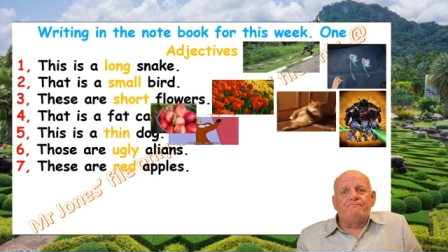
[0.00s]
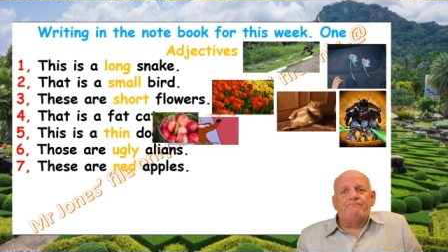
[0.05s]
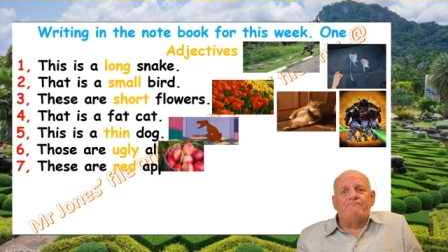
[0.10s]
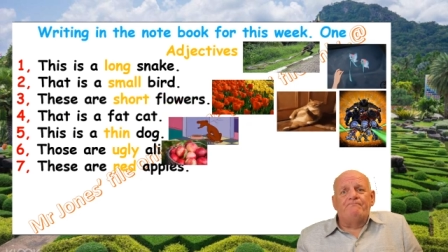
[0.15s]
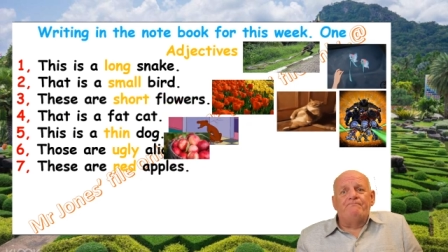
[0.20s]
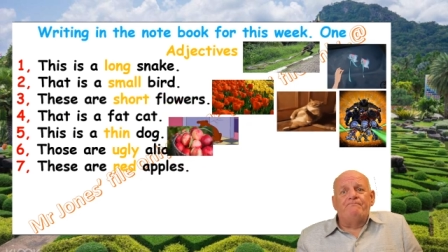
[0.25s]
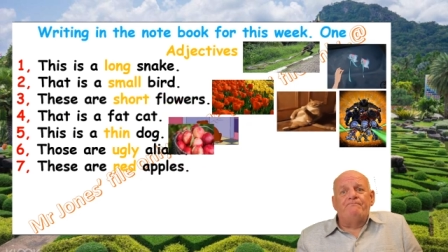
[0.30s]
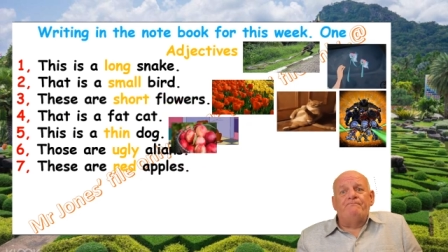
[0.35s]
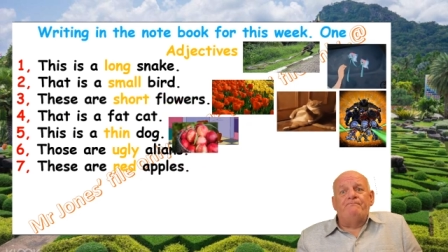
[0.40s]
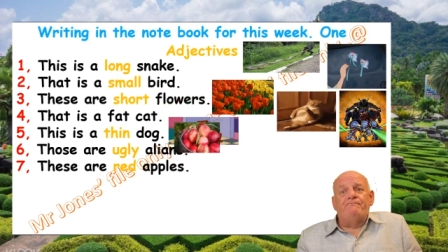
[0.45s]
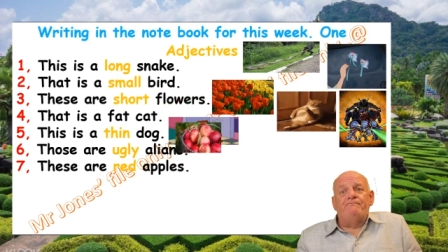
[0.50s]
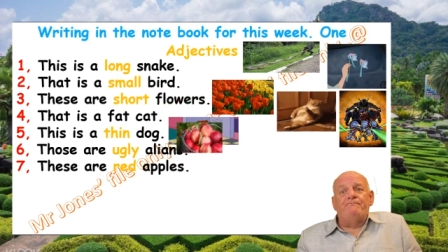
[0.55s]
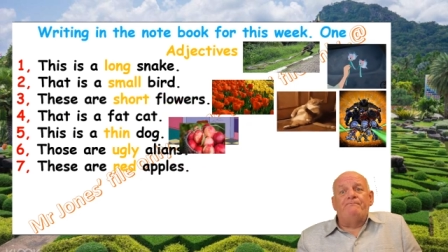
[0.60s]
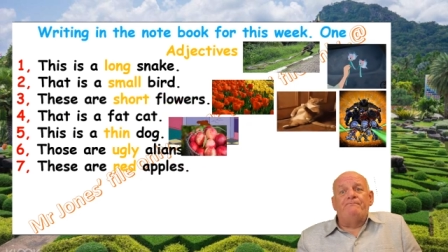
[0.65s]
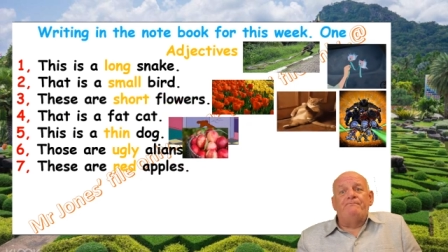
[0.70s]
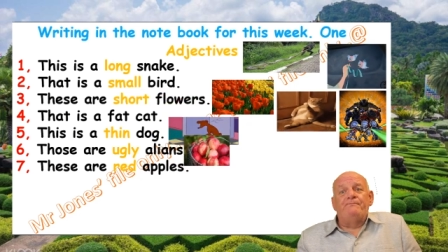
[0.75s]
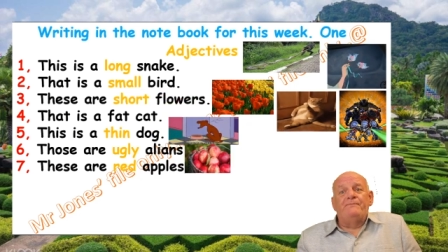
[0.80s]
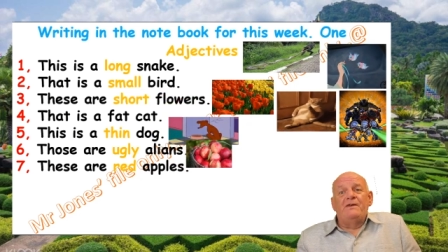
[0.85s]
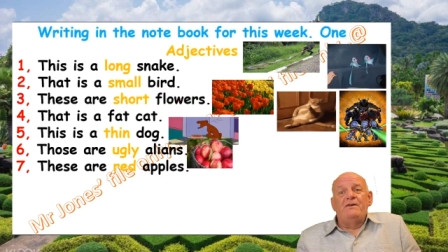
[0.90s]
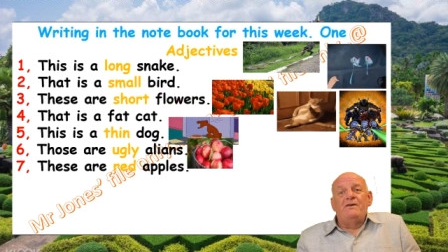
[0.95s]

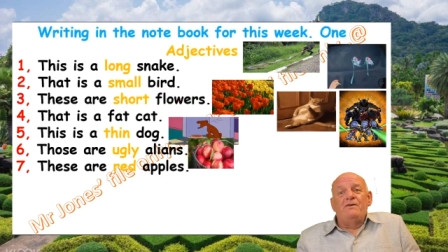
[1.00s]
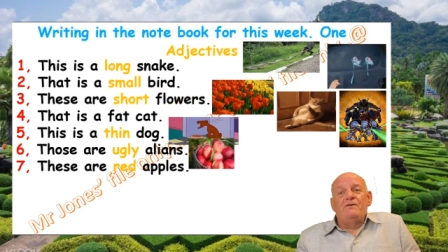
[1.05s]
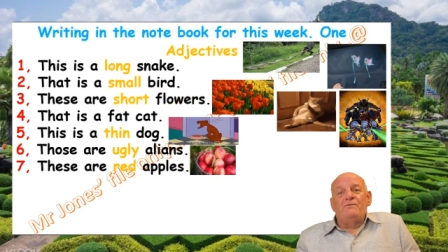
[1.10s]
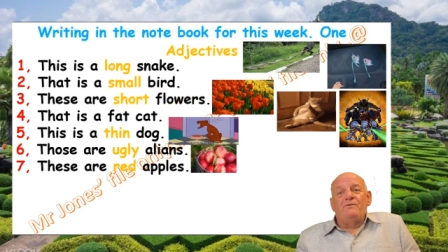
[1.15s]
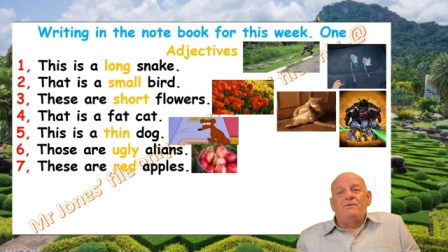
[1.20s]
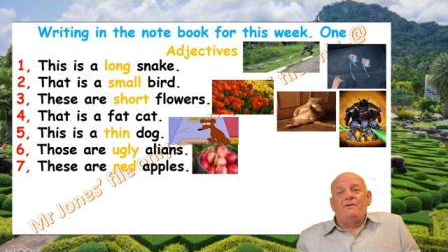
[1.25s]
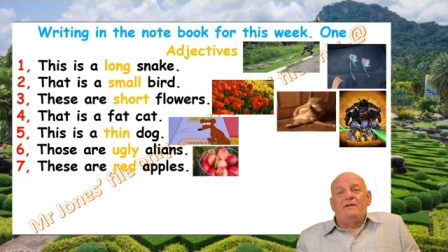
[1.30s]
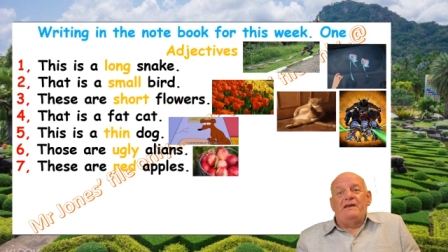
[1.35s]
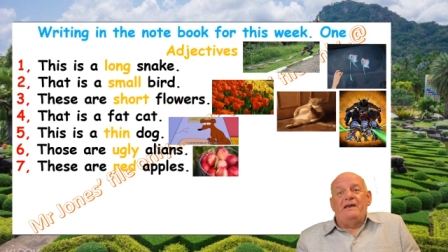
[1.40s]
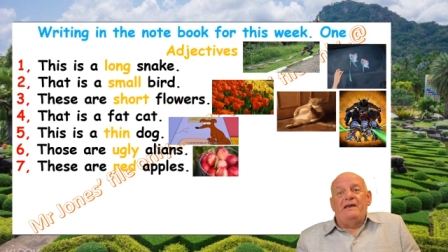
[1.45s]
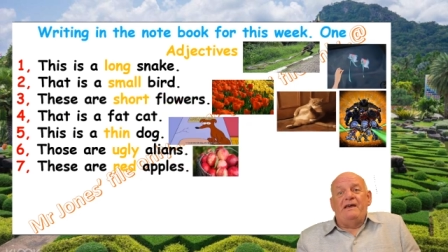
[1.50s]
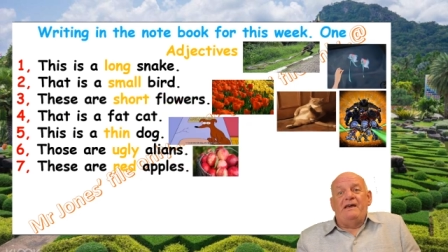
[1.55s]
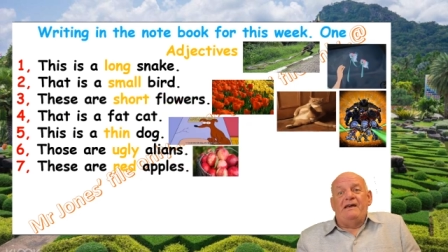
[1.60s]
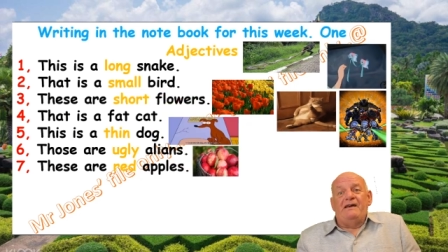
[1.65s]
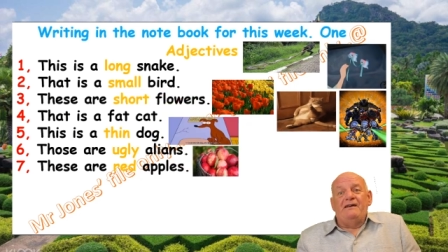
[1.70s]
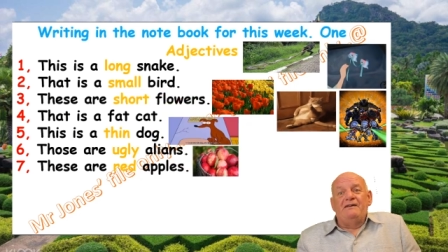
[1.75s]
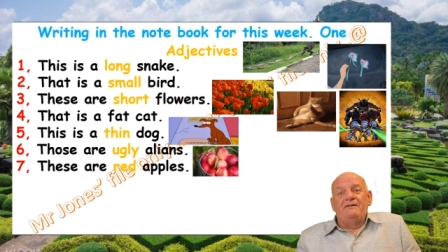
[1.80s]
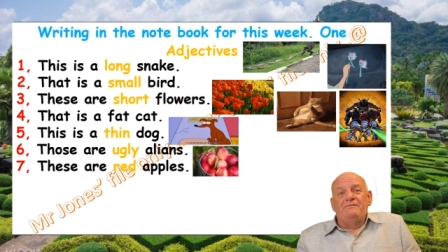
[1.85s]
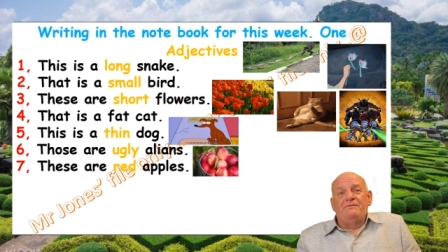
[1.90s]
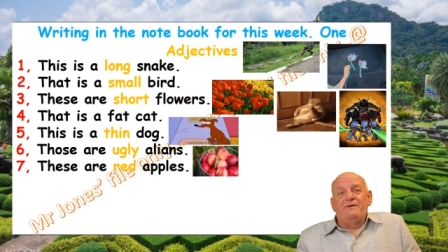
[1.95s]
Mmm. Well,
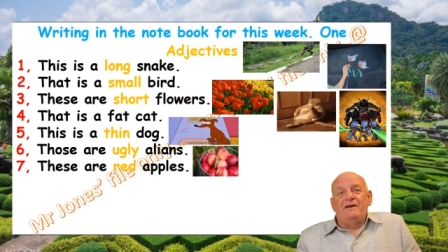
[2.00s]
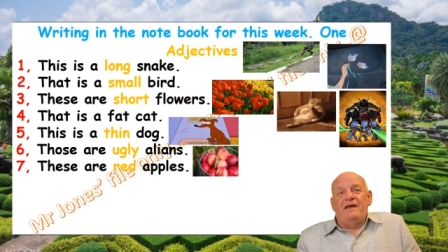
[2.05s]
there